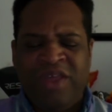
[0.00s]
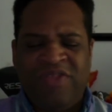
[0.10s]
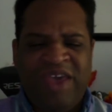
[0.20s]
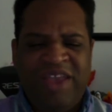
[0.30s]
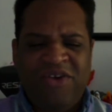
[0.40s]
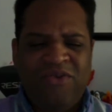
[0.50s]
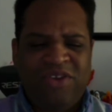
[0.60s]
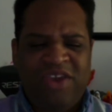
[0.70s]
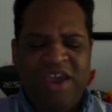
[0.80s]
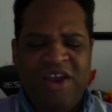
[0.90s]
they don't
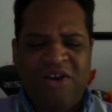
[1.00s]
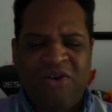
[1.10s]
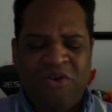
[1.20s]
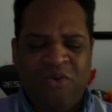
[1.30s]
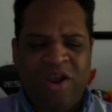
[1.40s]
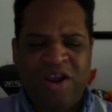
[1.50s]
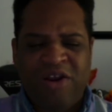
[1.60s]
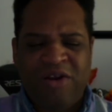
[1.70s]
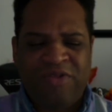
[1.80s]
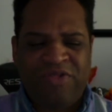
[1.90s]
care
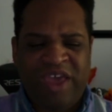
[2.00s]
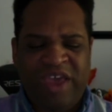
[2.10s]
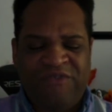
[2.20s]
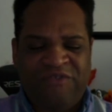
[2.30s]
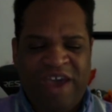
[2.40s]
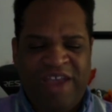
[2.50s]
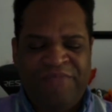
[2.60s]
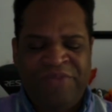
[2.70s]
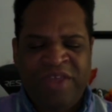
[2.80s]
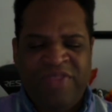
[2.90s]
where they fight,
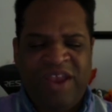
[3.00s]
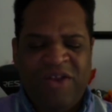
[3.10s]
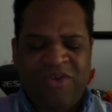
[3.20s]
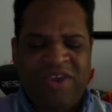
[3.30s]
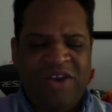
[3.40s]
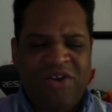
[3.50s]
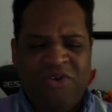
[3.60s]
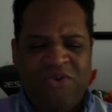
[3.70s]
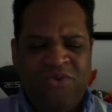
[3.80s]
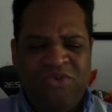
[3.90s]
they don't care
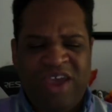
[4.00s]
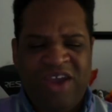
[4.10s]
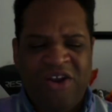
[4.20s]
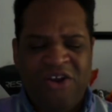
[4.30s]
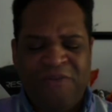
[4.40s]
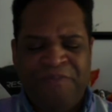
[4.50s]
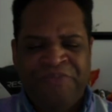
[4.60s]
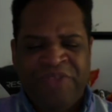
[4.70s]
who they hurt,